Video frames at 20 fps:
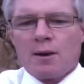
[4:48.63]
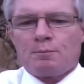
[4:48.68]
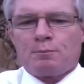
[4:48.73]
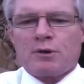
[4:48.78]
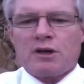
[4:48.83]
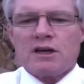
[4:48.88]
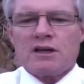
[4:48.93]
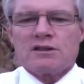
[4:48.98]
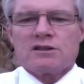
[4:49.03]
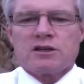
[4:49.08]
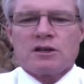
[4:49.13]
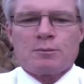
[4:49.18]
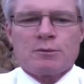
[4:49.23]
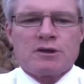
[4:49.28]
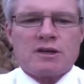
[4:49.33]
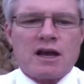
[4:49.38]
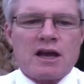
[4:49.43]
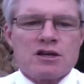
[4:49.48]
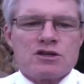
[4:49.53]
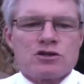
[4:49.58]
PEAS
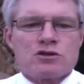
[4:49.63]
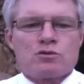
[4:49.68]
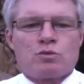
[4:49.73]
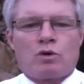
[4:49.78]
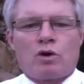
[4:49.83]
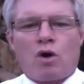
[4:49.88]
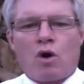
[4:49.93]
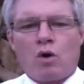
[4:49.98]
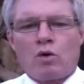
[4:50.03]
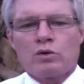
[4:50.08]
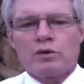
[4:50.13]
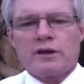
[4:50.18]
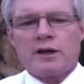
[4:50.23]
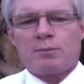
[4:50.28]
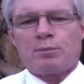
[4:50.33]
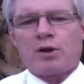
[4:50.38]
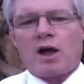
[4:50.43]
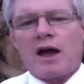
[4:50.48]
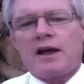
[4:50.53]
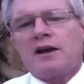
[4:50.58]
limitations will only
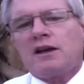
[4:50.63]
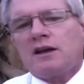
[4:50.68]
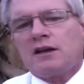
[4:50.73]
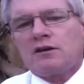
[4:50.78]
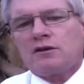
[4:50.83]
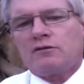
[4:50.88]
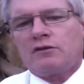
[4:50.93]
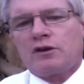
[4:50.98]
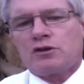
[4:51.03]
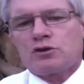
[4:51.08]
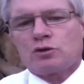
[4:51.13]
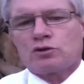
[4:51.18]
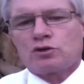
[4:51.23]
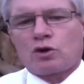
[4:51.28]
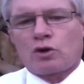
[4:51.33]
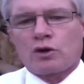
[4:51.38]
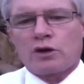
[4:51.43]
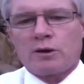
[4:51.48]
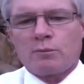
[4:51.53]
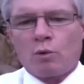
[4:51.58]
apply to individuals
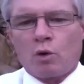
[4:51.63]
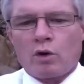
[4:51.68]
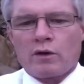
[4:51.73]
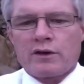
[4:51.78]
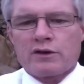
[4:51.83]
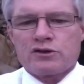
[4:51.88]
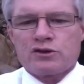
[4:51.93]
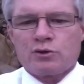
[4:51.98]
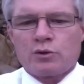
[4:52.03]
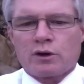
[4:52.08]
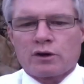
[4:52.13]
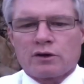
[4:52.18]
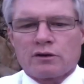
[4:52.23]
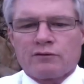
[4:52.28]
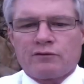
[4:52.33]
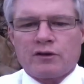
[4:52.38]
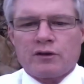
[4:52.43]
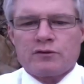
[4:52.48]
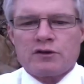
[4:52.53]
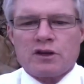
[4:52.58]
earning more than
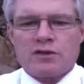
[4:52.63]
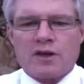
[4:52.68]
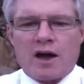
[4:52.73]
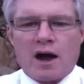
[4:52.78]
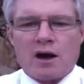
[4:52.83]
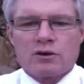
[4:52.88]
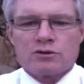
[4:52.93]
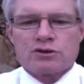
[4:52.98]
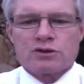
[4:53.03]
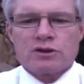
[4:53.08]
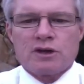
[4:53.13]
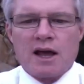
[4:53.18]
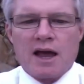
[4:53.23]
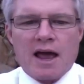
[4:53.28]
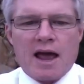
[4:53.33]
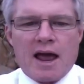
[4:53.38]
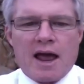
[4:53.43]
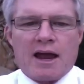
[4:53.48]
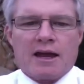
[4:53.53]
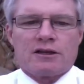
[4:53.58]

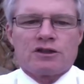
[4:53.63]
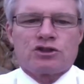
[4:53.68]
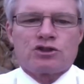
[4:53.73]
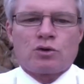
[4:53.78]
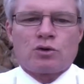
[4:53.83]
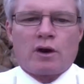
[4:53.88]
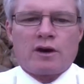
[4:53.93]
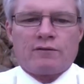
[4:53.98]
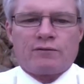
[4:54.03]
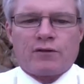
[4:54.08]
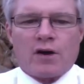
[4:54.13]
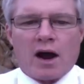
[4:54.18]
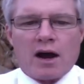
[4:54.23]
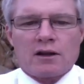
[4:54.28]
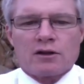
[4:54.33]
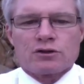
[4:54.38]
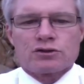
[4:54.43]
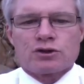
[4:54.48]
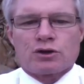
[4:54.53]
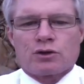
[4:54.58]
$250,000 and joint
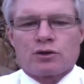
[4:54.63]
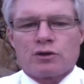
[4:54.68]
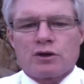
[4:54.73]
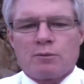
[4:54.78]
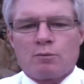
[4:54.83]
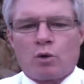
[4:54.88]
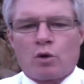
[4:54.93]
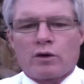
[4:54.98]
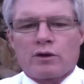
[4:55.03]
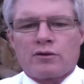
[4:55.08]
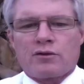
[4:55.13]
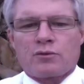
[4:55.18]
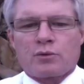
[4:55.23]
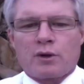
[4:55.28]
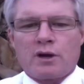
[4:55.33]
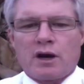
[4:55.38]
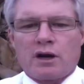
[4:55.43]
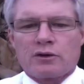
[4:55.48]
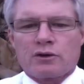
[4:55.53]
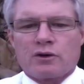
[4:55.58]
filers earning more than
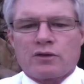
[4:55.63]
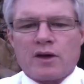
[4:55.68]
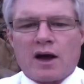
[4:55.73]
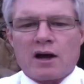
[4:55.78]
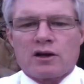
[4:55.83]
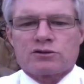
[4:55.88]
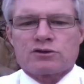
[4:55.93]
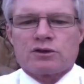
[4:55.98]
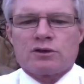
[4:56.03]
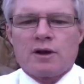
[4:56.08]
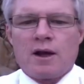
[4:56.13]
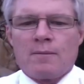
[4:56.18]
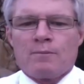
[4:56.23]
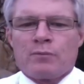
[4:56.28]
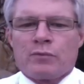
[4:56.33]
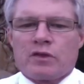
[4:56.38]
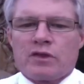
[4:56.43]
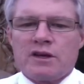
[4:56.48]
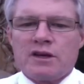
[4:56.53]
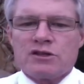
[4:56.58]
$300,000.
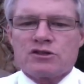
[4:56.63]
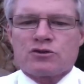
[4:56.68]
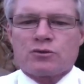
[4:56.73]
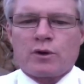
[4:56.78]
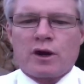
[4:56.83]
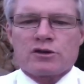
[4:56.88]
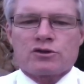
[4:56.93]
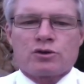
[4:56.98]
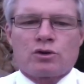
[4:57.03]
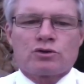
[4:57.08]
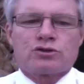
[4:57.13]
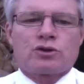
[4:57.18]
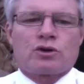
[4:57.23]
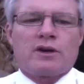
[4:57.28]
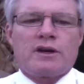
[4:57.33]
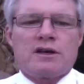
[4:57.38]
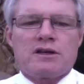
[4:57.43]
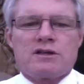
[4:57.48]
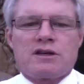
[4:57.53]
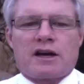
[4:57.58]
these thresholds
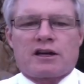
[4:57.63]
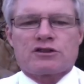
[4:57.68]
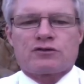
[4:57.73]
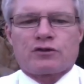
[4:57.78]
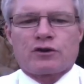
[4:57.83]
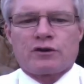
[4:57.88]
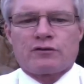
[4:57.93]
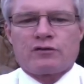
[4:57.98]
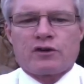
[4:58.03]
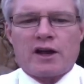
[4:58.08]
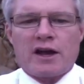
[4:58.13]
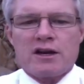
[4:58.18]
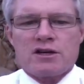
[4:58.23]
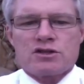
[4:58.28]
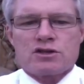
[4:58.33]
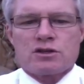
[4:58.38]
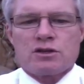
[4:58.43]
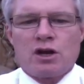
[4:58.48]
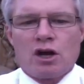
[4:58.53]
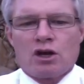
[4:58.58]
are indexed for
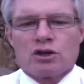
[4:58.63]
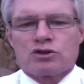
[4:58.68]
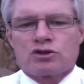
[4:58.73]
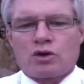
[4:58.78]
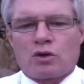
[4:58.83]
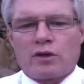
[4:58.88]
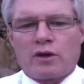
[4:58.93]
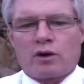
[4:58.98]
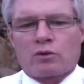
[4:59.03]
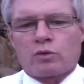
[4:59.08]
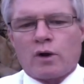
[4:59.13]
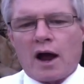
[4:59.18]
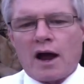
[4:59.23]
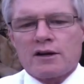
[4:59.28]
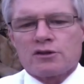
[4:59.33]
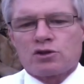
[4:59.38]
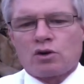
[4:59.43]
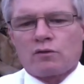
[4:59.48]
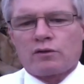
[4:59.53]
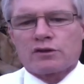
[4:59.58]
inflation, so they'll
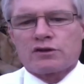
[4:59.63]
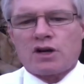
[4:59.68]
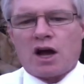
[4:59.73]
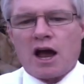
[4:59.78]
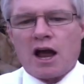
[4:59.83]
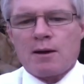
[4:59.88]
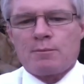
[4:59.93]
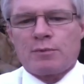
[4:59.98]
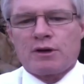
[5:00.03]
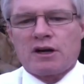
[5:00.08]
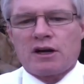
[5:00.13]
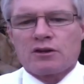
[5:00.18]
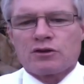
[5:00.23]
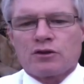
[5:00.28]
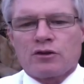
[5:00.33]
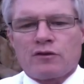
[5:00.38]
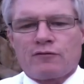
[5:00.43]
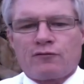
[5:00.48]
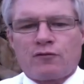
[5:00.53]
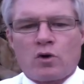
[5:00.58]
rise over time, but
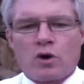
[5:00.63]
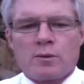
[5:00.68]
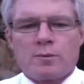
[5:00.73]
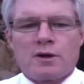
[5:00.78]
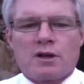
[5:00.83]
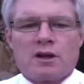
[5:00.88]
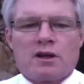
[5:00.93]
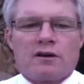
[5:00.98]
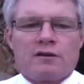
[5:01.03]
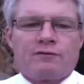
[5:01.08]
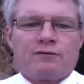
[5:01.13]
under the formula,